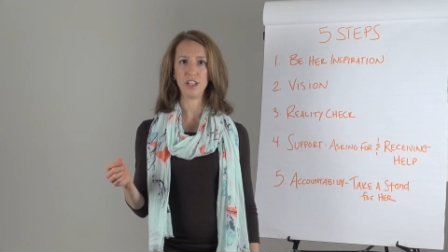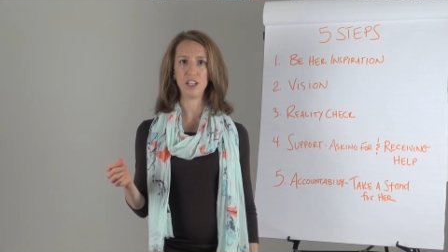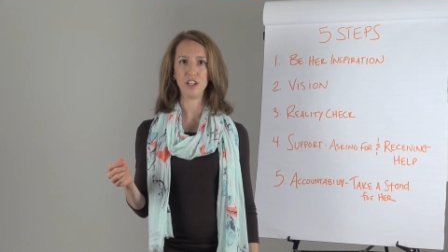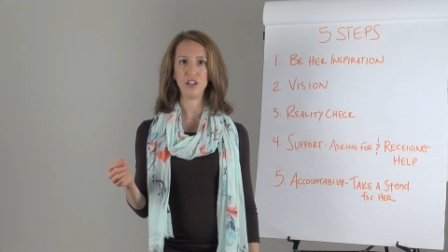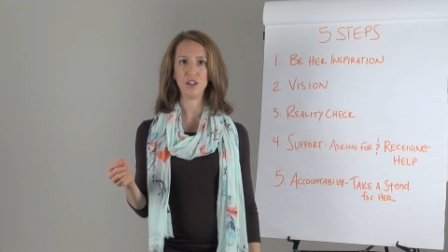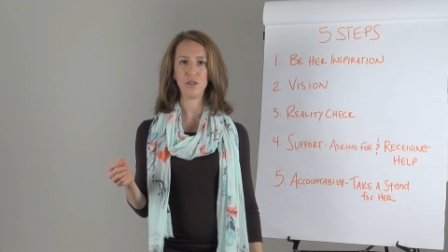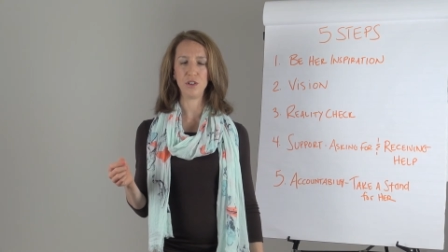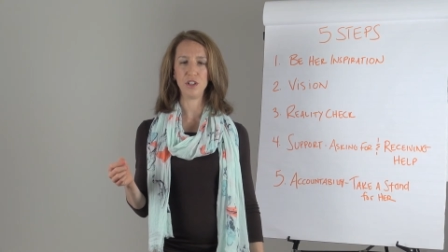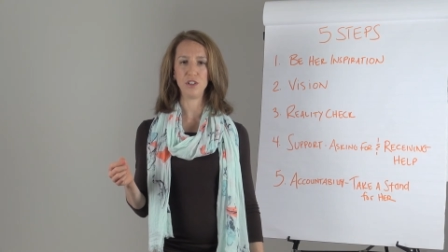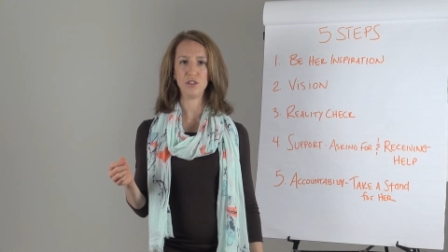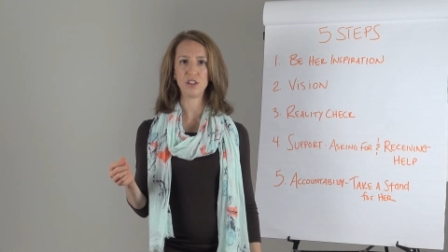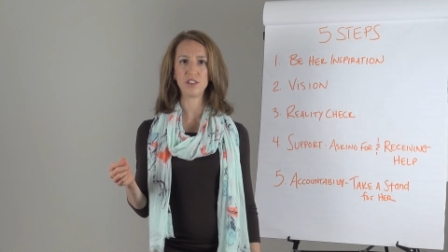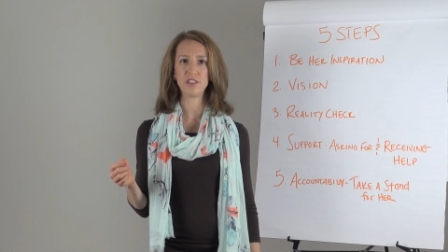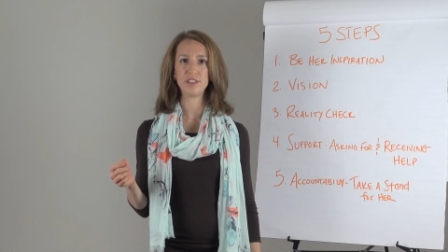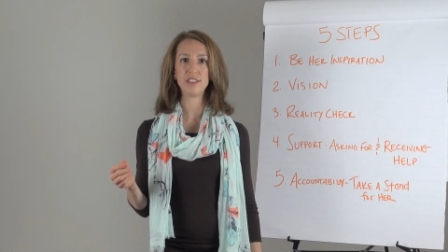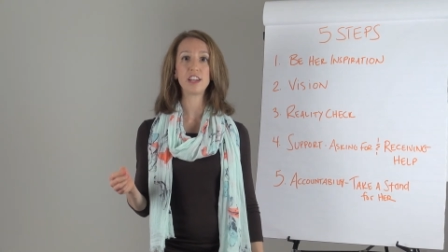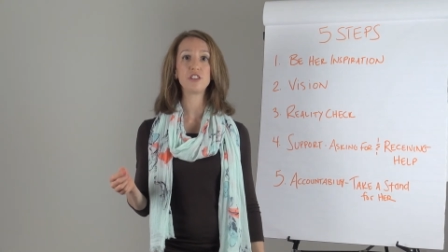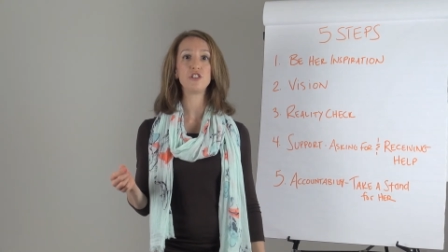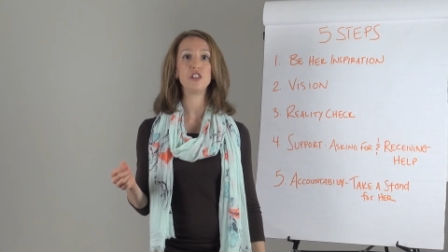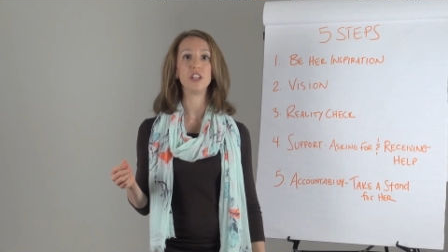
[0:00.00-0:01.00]
you know, in your
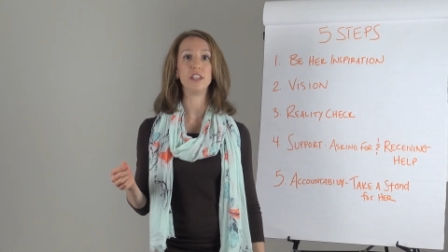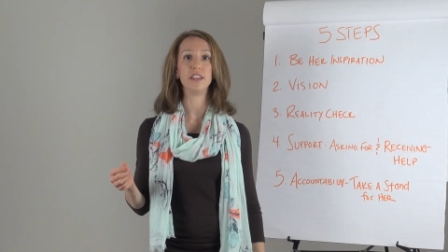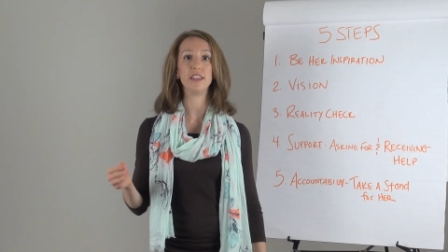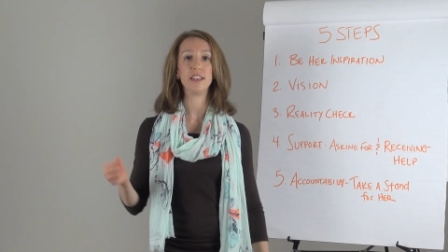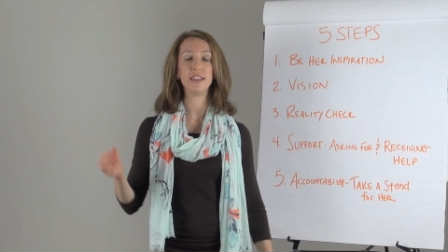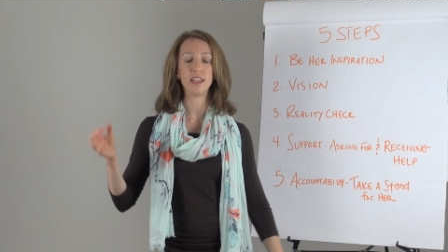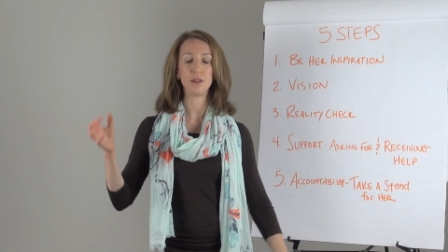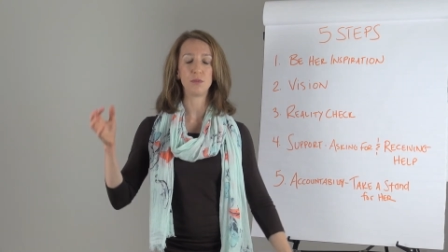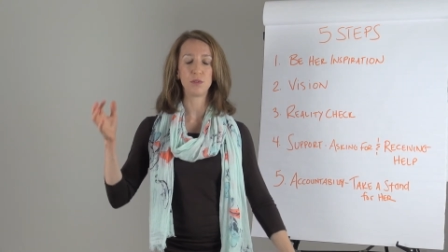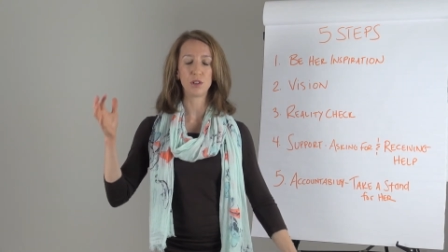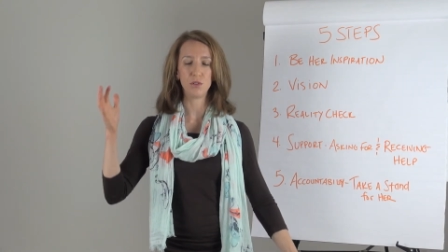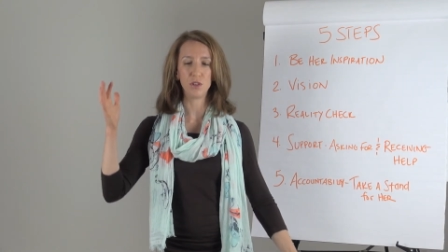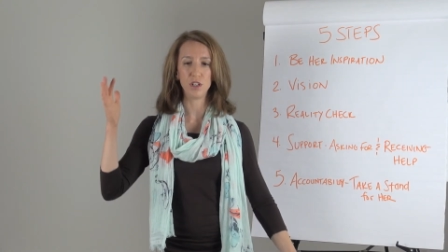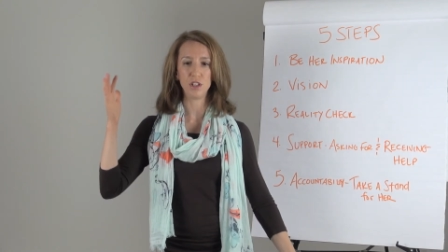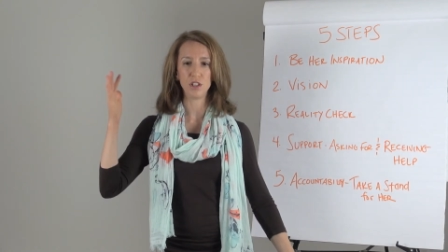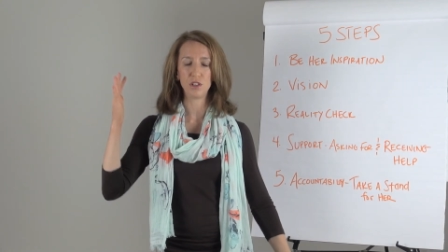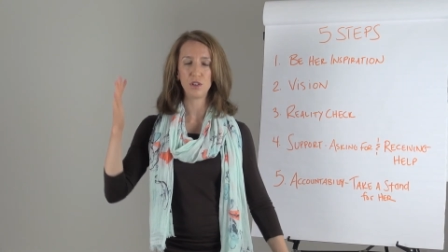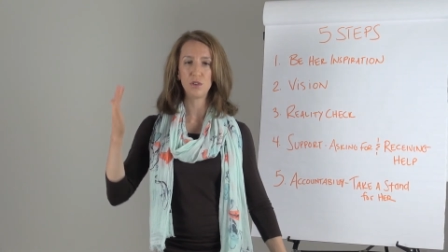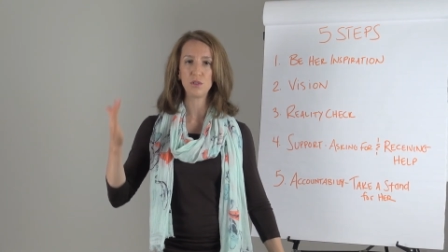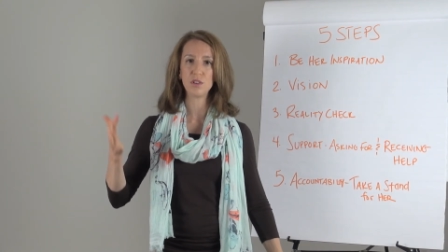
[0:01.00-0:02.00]
session that they were going
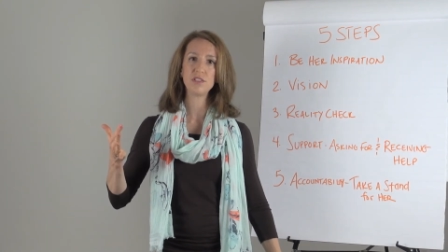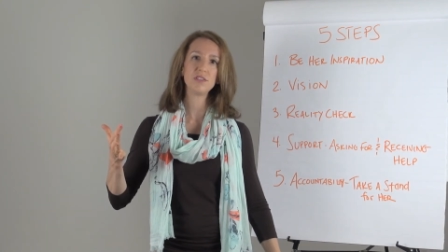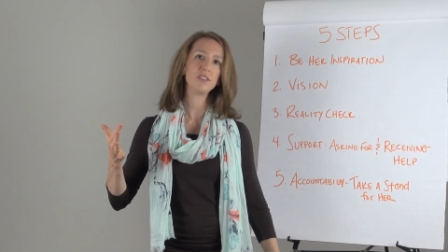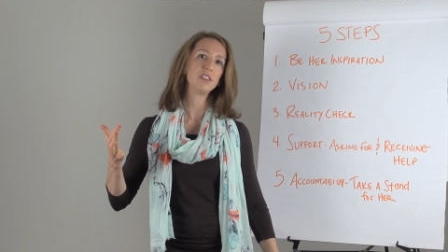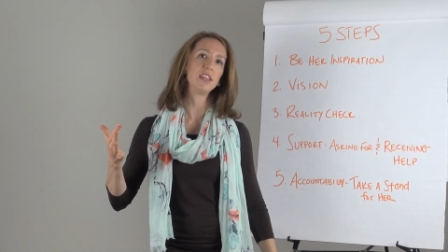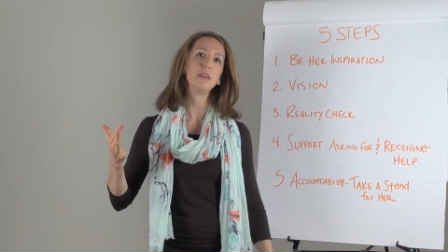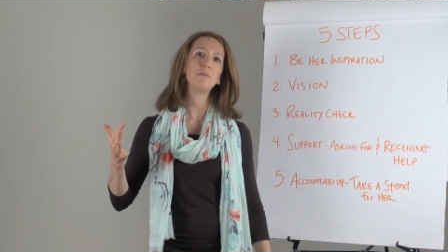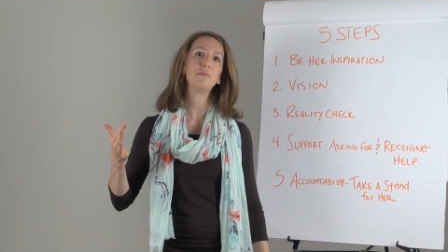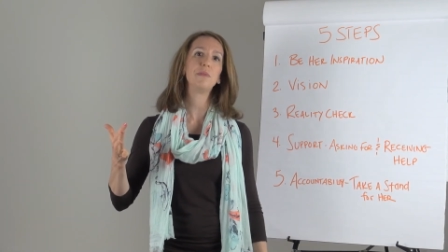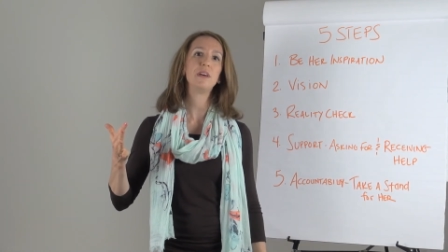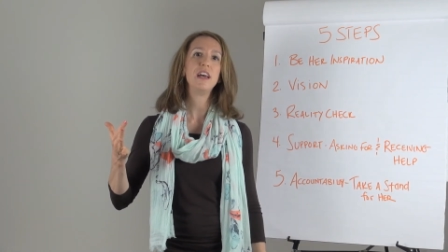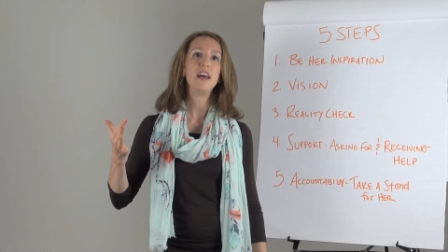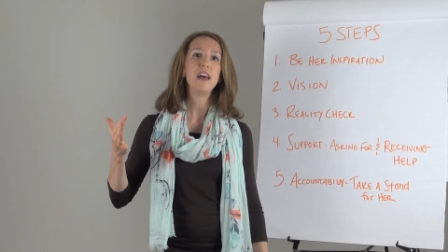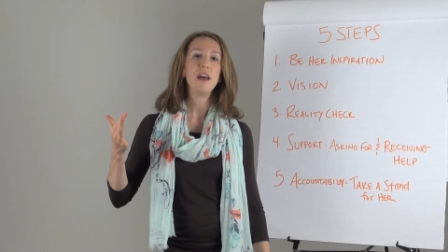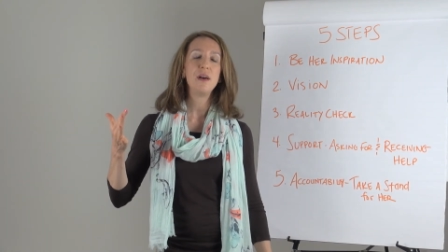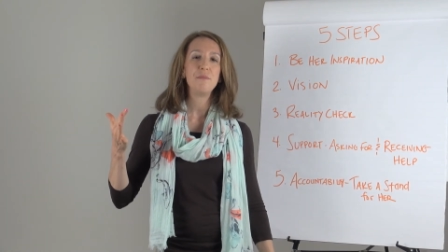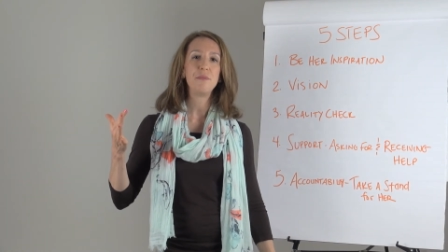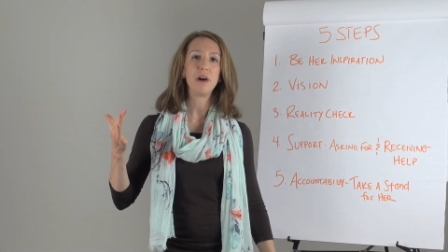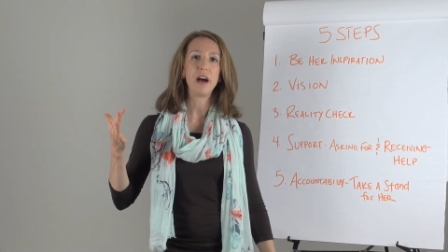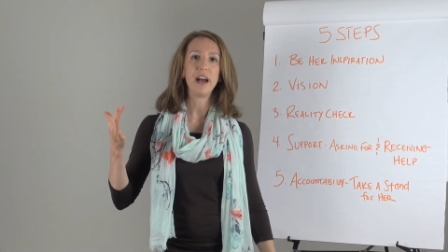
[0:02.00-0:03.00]
to go to sleep
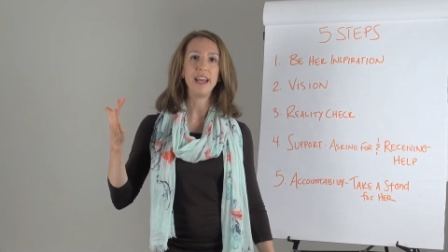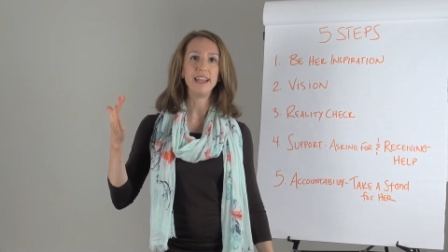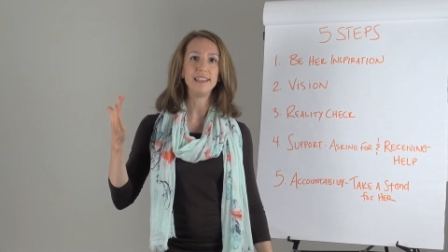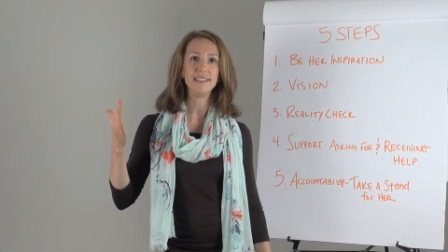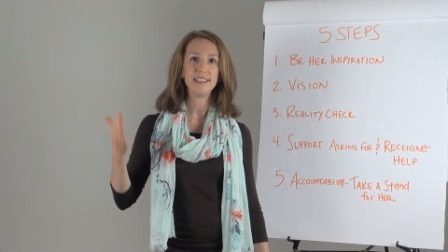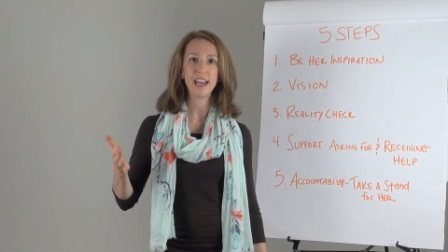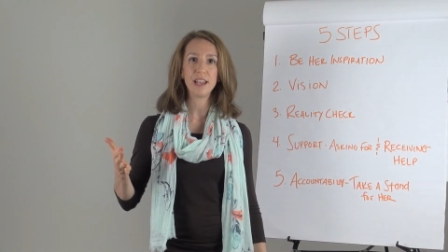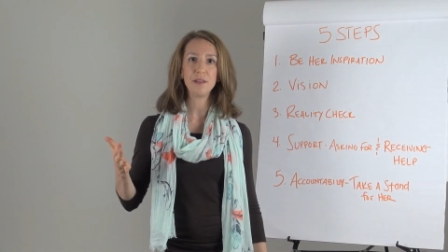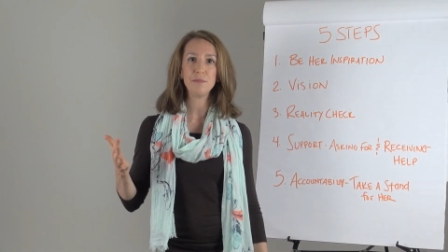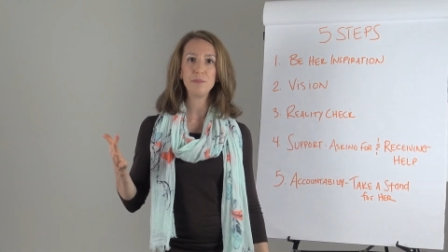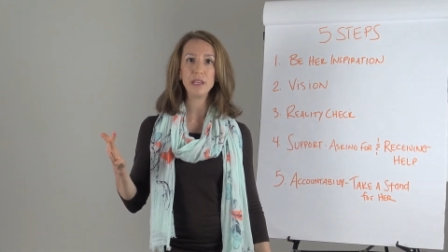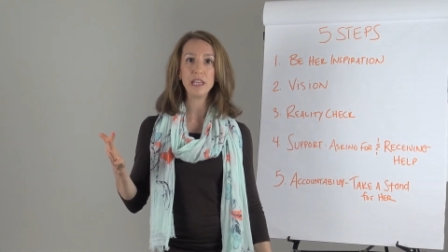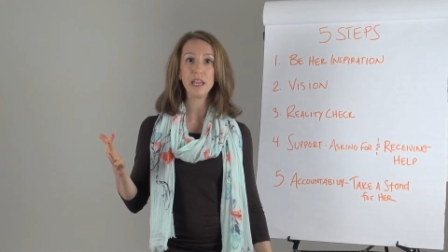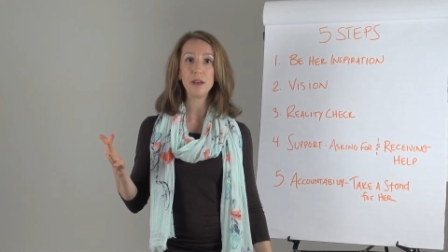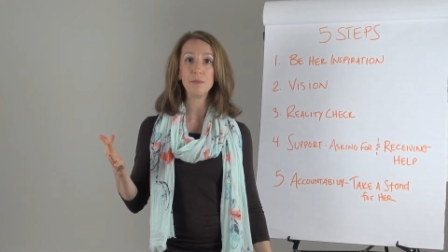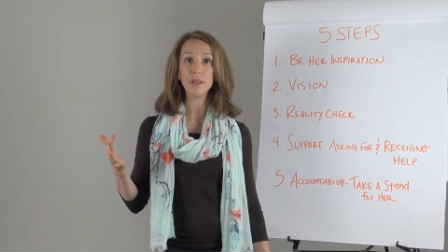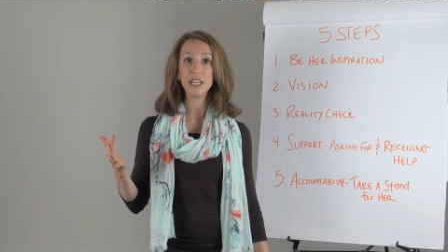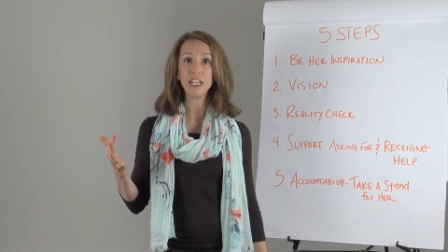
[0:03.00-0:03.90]
by 10 p.m.